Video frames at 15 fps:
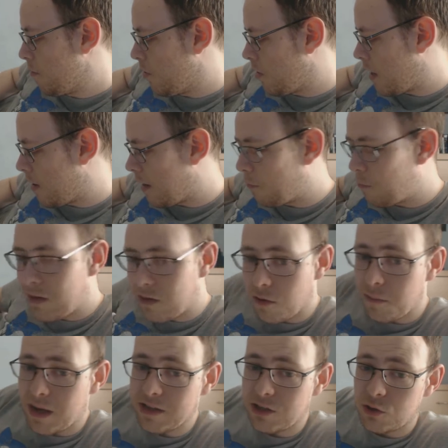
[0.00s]
But I will
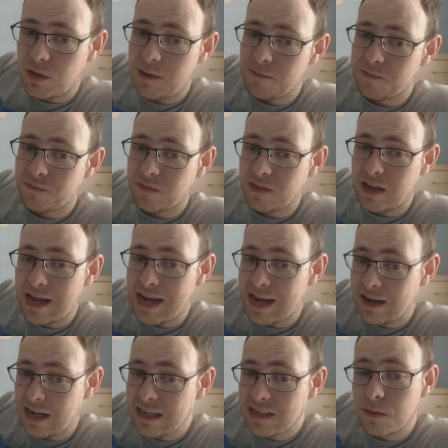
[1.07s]
come back to it,
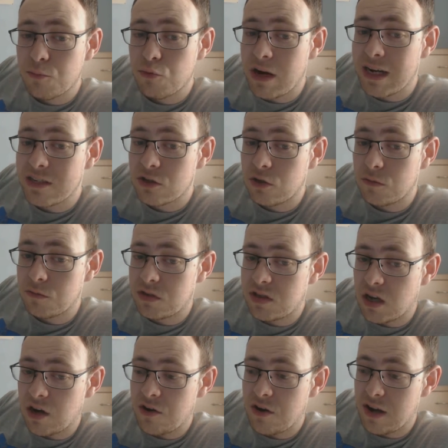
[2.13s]
and as the price comes
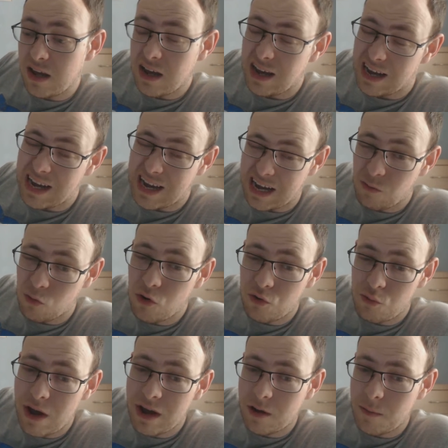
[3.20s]
down, I
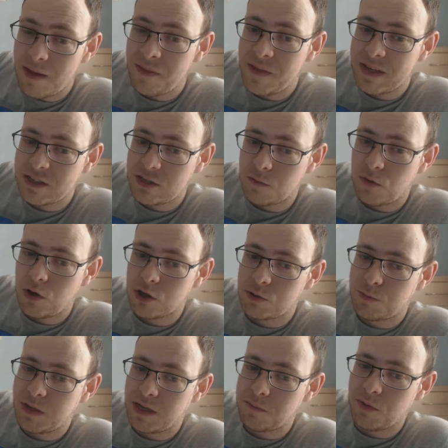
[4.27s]
would recommend this to
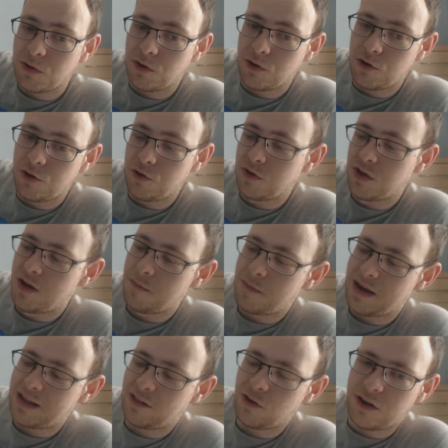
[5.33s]
most people who,
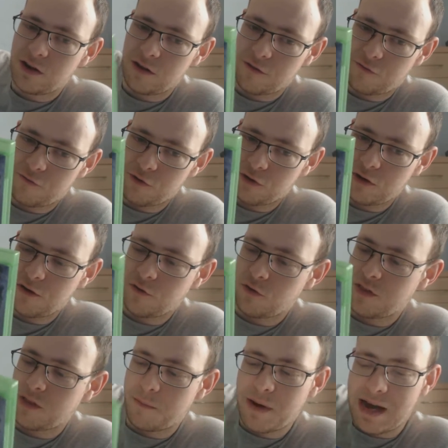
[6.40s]
by looking at the front
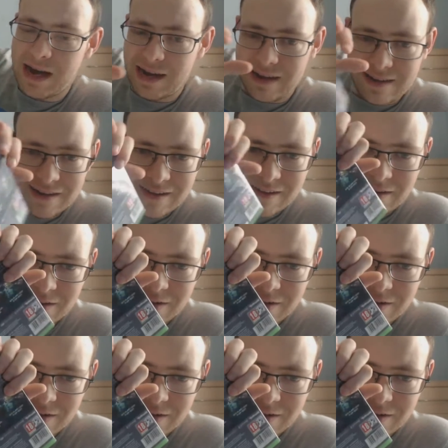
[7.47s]
cover and the back,